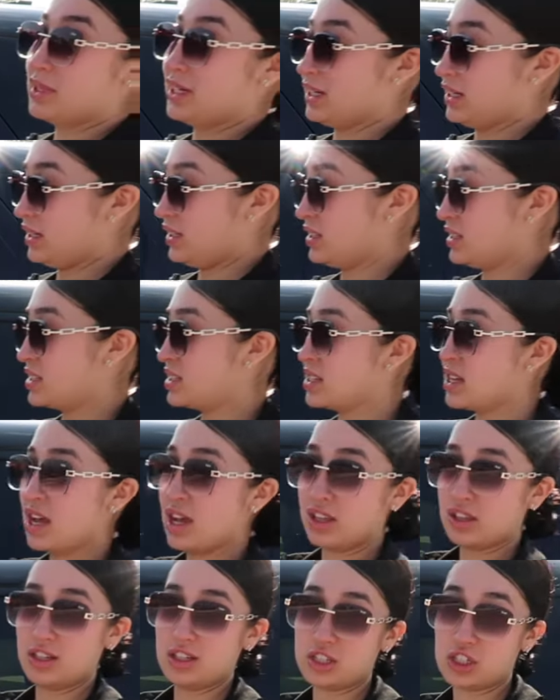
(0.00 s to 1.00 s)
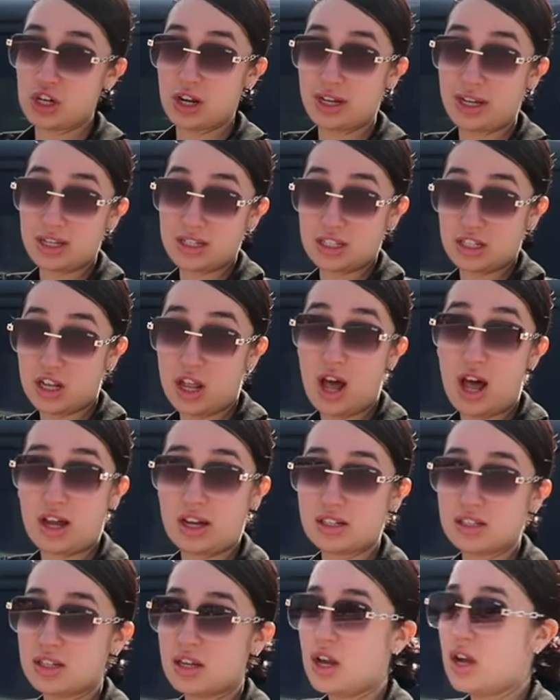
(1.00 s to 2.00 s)
means the truck is locked.
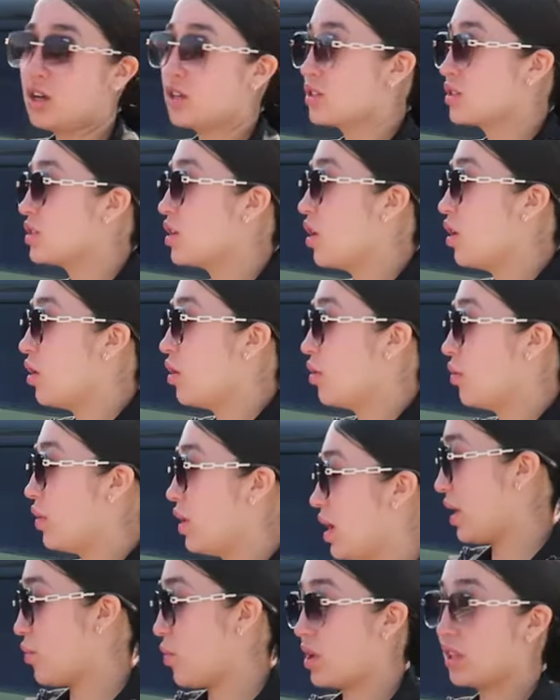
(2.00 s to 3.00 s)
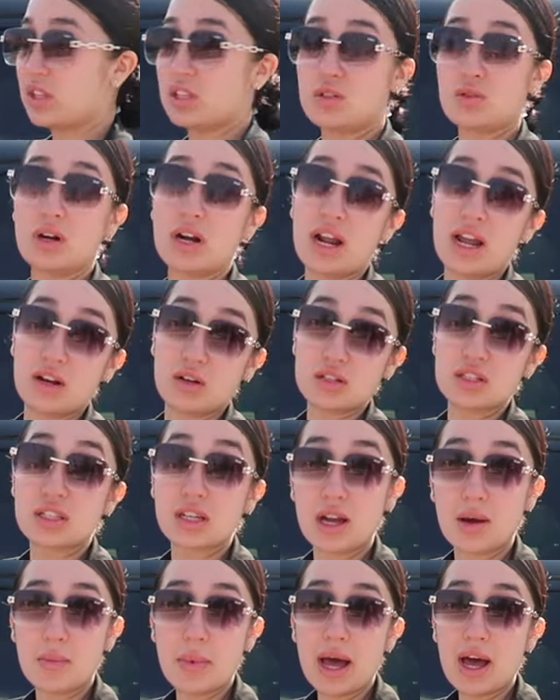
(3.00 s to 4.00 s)
So when I want the door handles
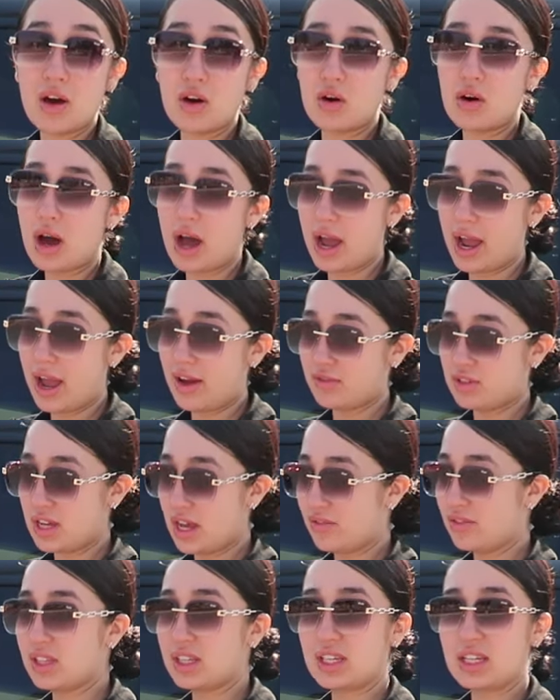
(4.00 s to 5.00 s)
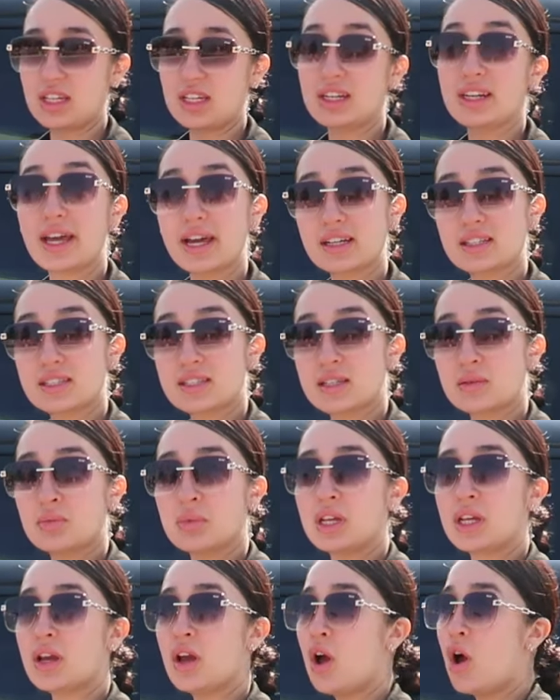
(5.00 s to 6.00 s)
to come out, I have to have the key next to
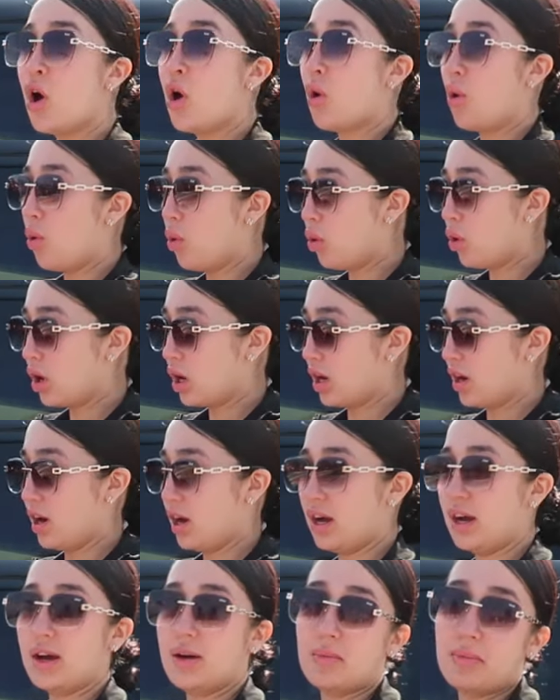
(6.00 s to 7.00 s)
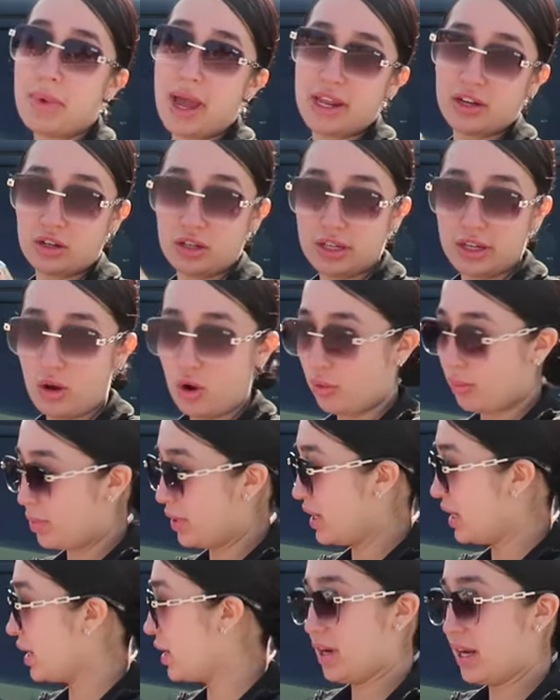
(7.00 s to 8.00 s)
me, or manually
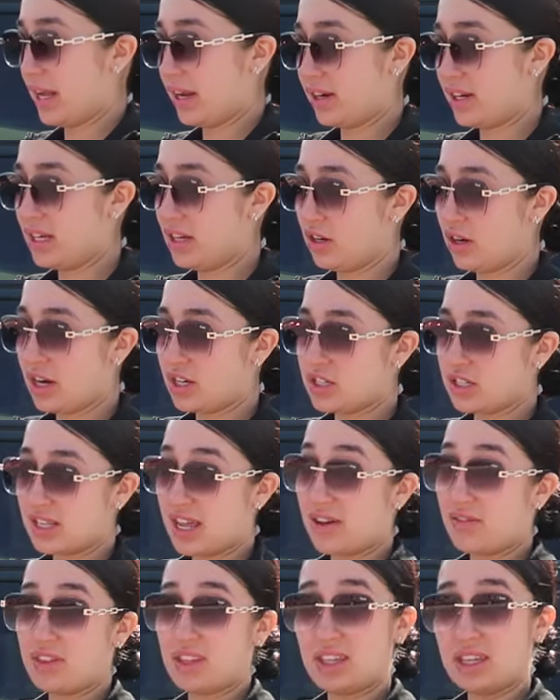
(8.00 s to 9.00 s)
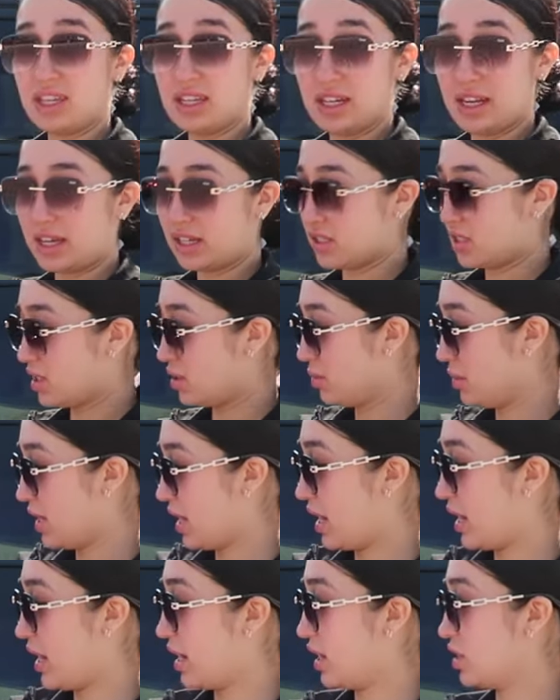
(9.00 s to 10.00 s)
open it. But like here, I just have the key next to me,
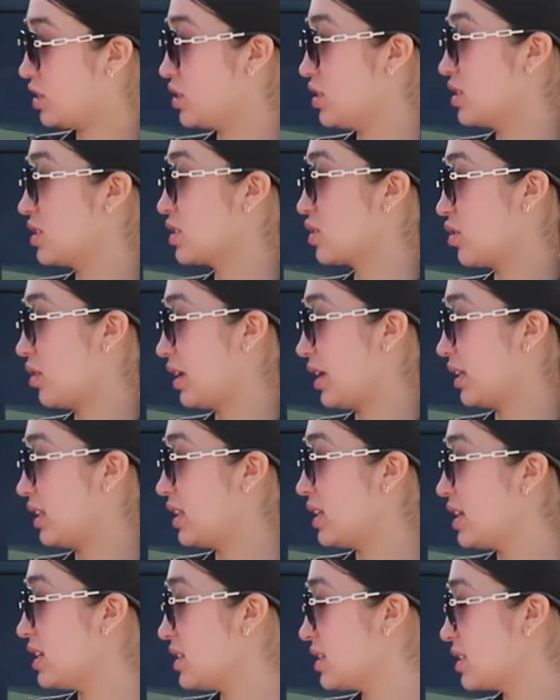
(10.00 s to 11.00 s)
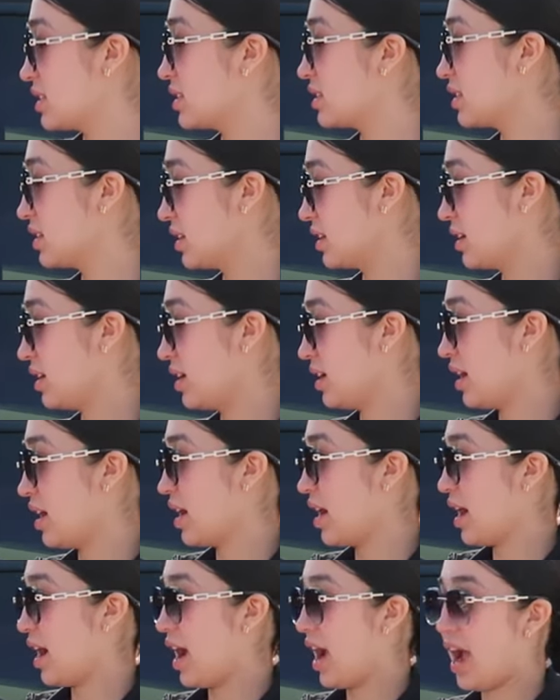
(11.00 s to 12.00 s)
and I could just go like this,
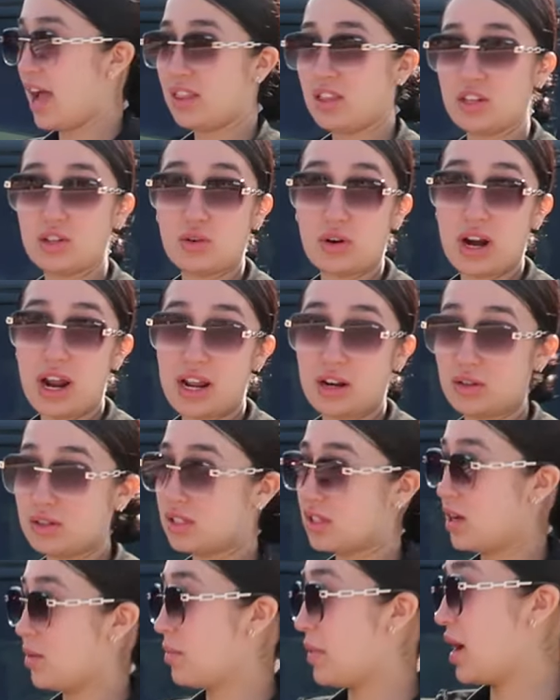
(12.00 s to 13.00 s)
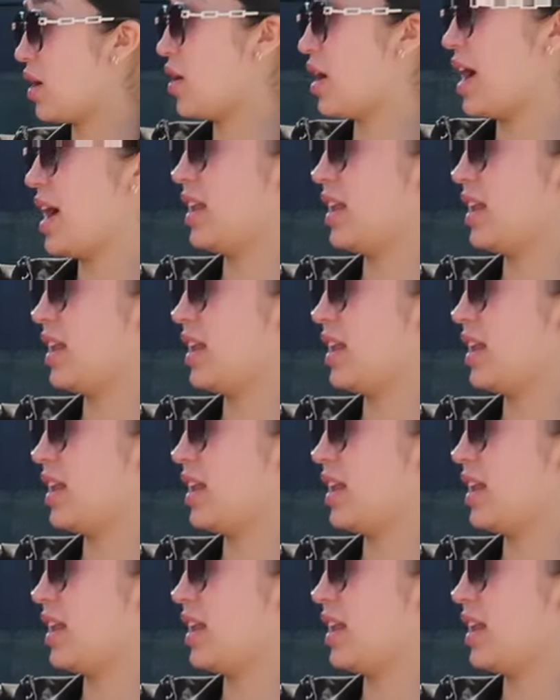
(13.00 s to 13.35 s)
and the door handles come out,